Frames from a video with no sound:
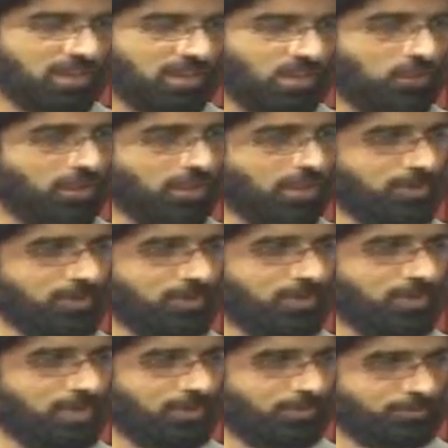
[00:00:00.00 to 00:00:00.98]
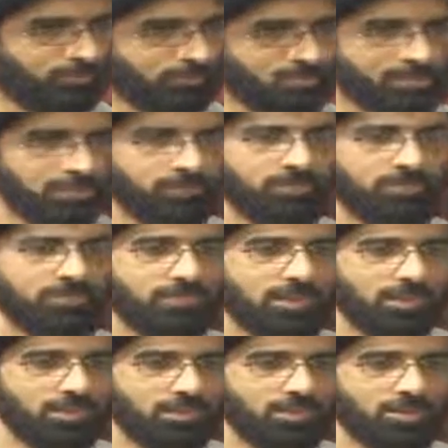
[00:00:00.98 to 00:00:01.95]
And when he became a Muslim,
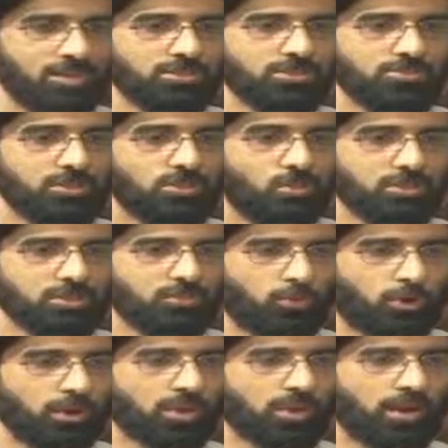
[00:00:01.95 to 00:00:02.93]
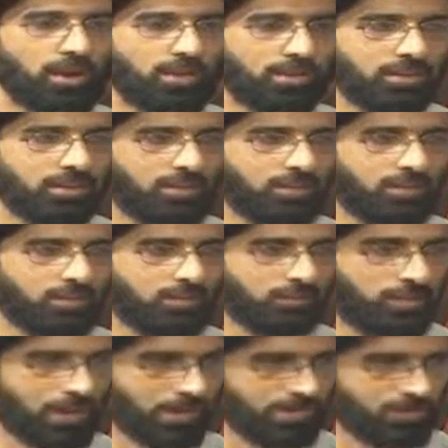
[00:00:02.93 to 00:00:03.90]
he also was boycotted
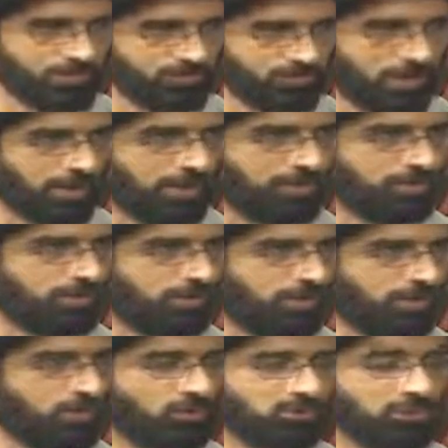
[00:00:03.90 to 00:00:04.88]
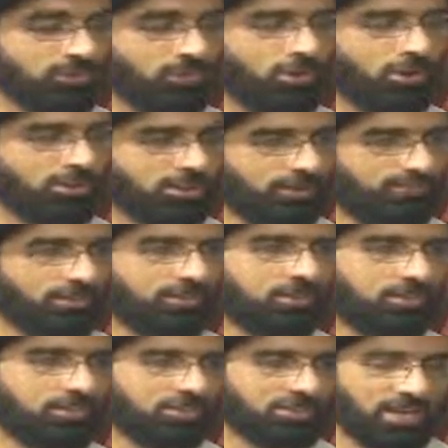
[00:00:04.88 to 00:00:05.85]
by his parents. But it was a more
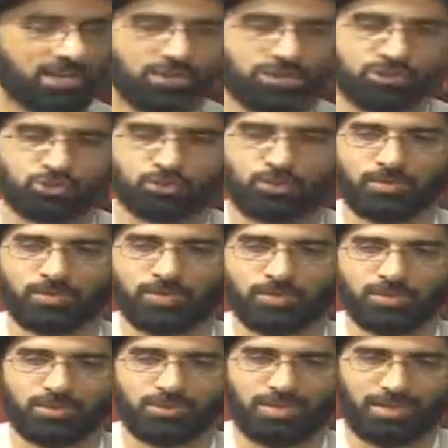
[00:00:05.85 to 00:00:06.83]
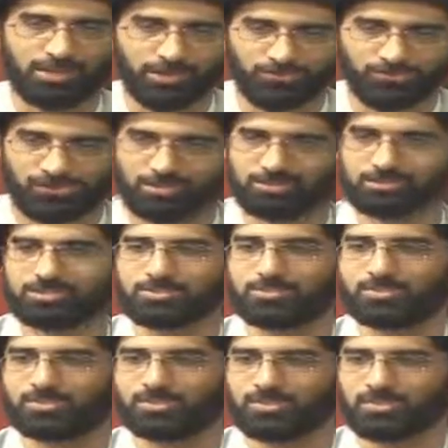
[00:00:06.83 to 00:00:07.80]
difficult challenge that he faced.
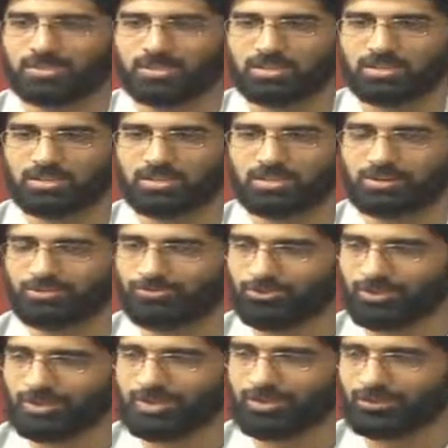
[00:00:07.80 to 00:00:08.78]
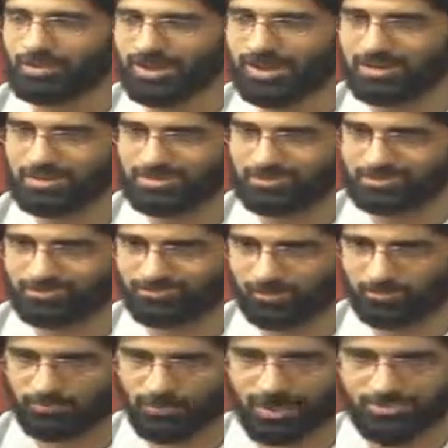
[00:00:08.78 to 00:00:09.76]
Different companions of
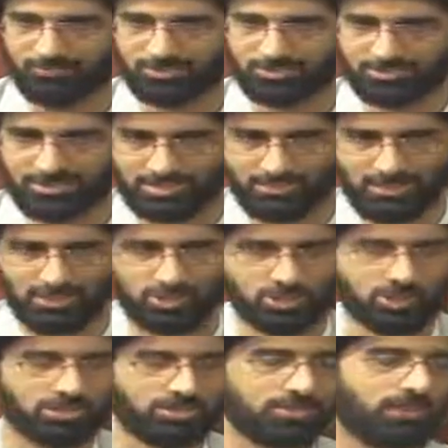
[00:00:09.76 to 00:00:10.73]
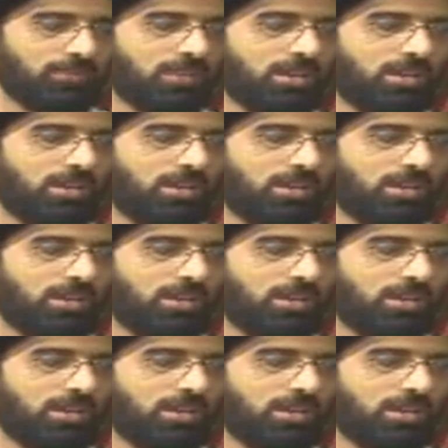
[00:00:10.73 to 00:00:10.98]
the prophets, they mentioned